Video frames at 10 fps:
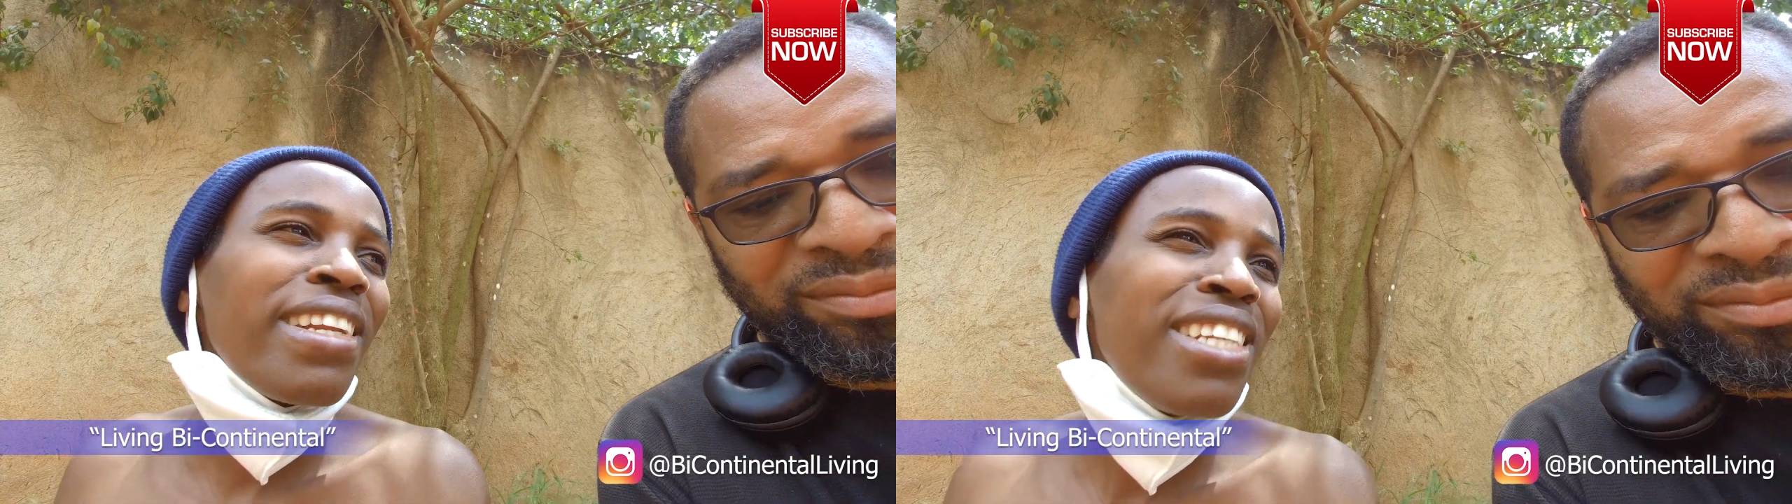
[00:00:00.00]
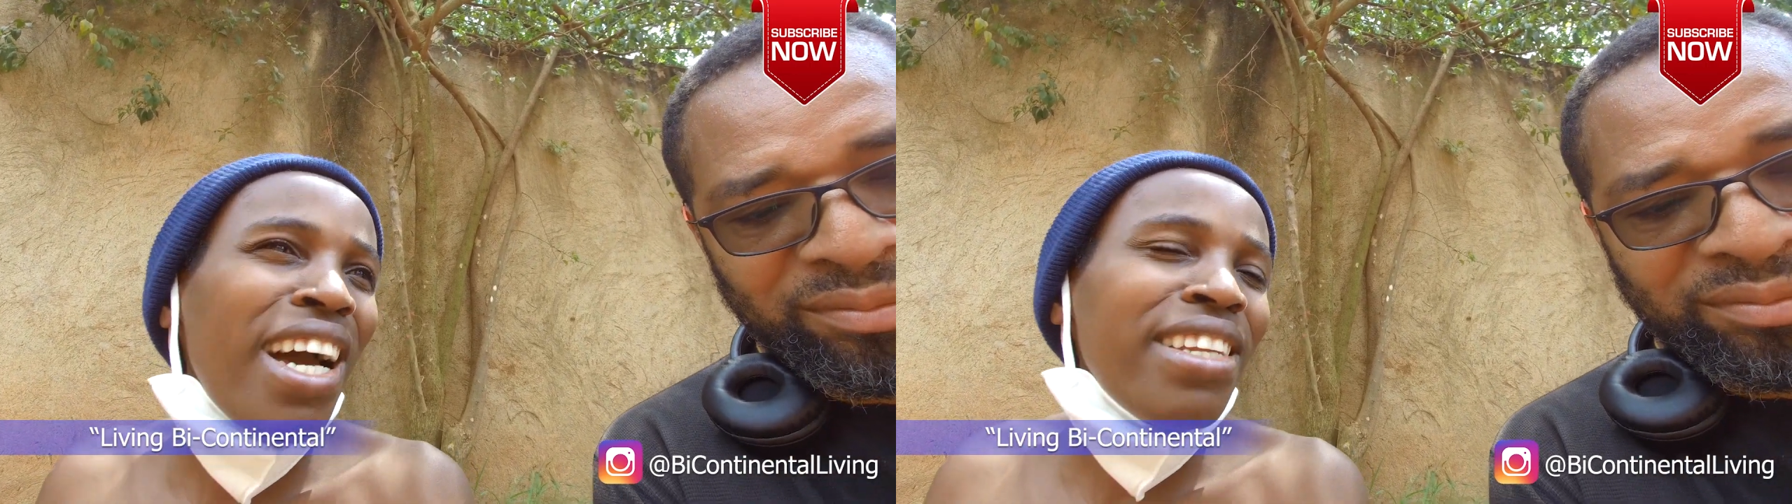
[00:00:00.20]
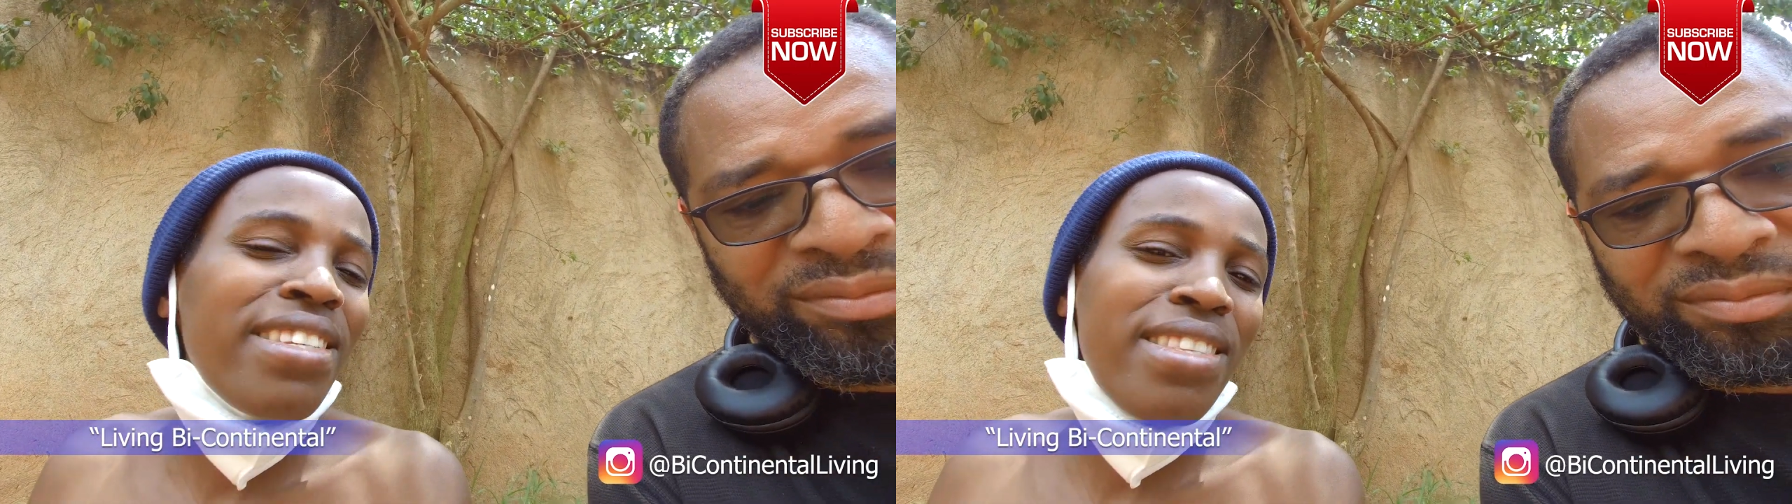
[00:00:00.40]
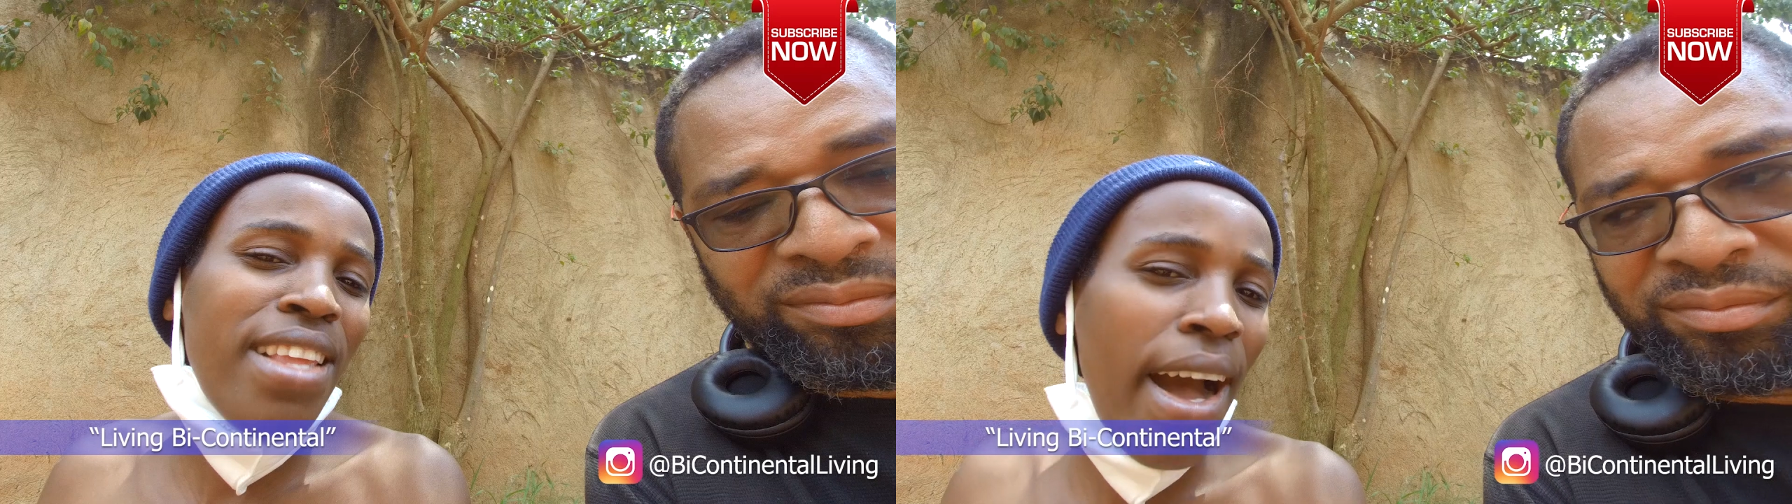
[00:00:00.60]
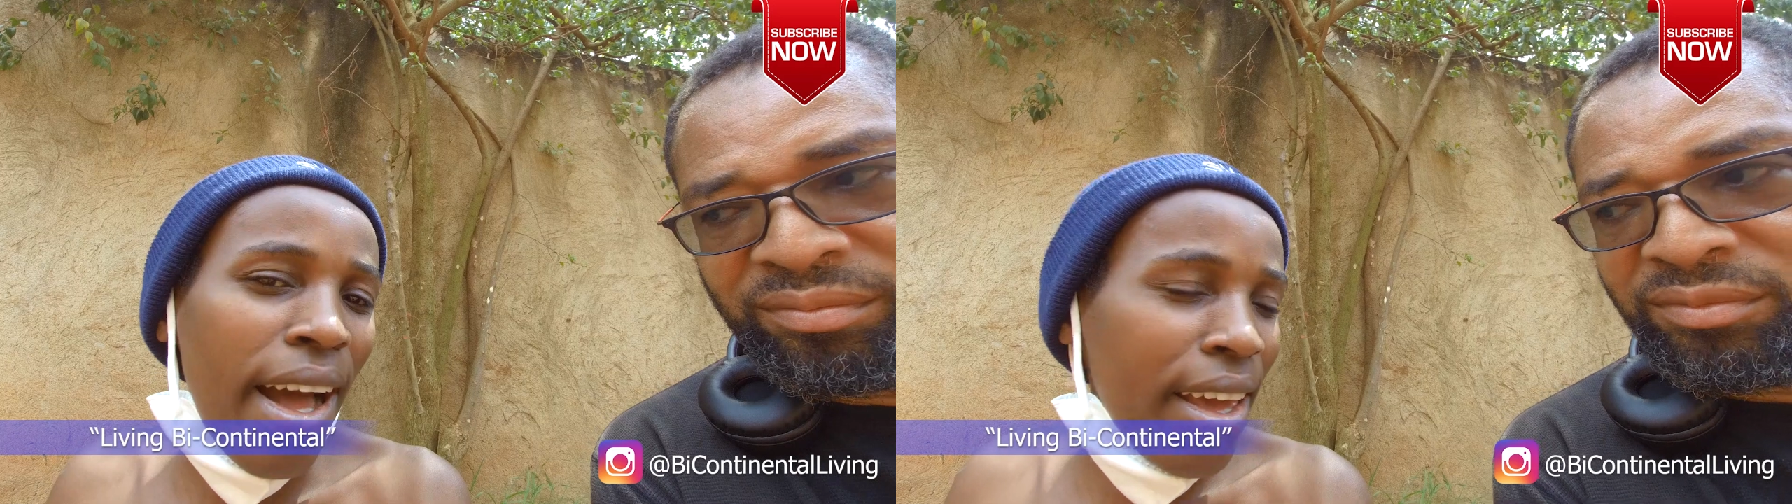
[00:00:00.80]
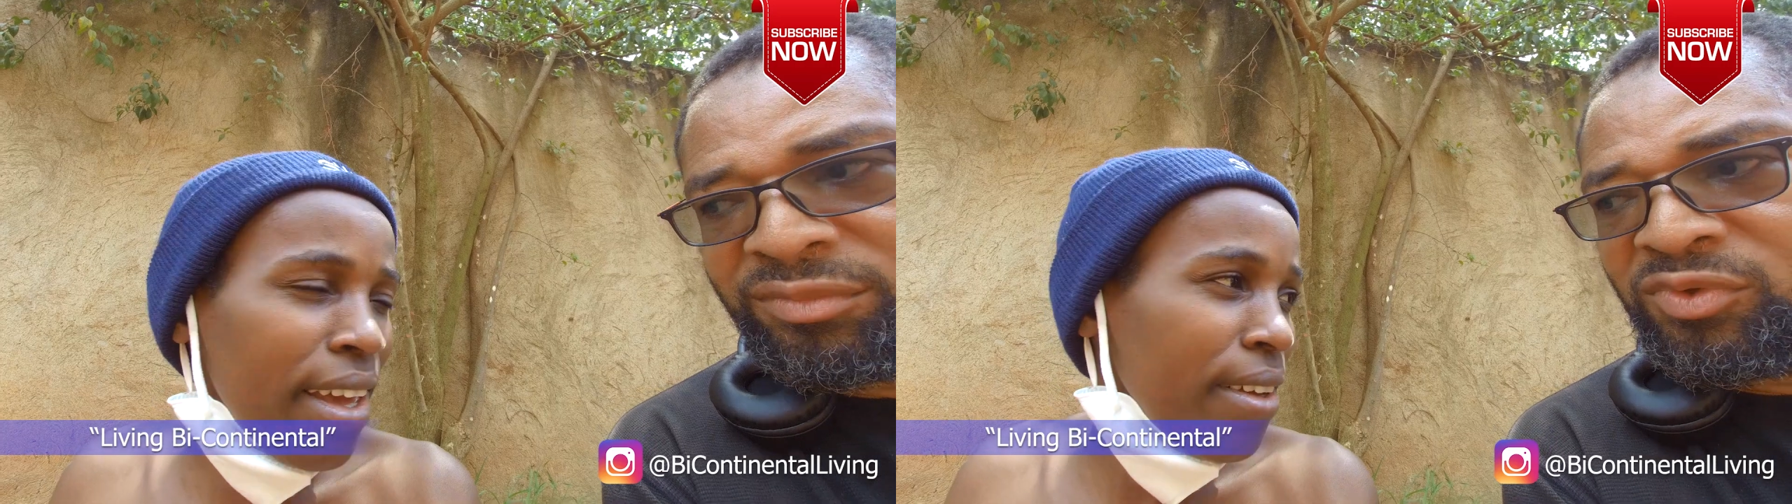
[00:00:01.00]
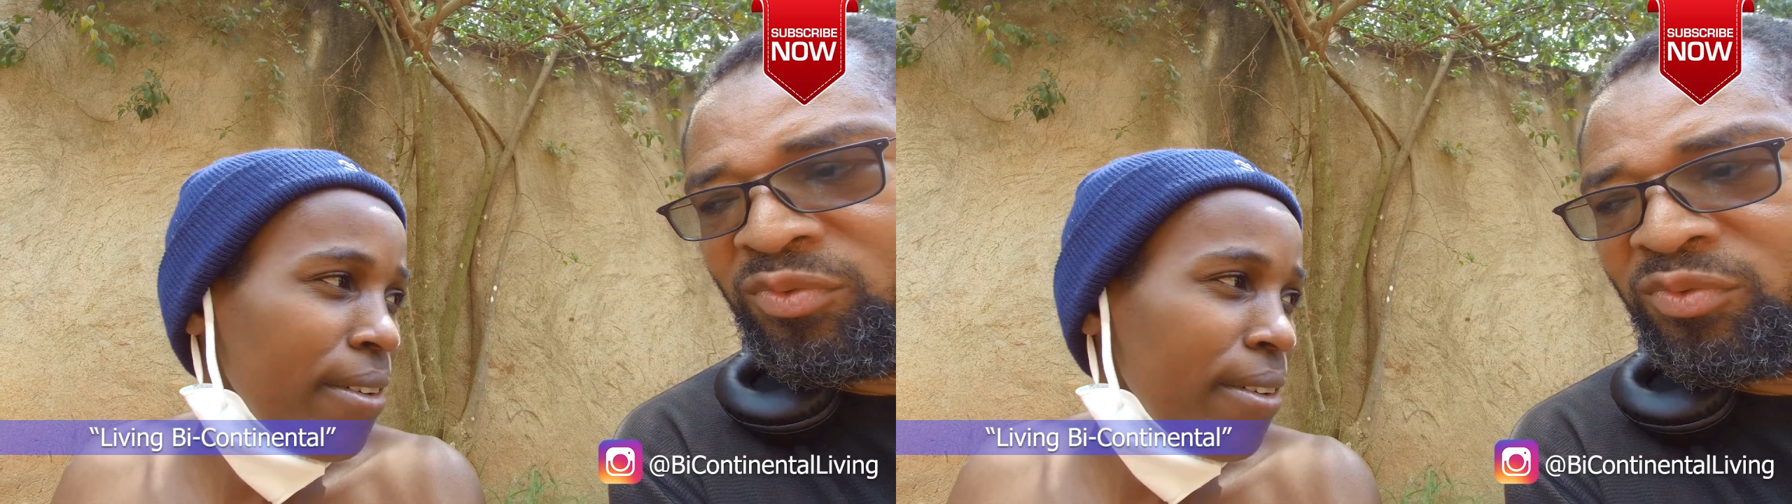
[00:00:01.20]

dad is dying.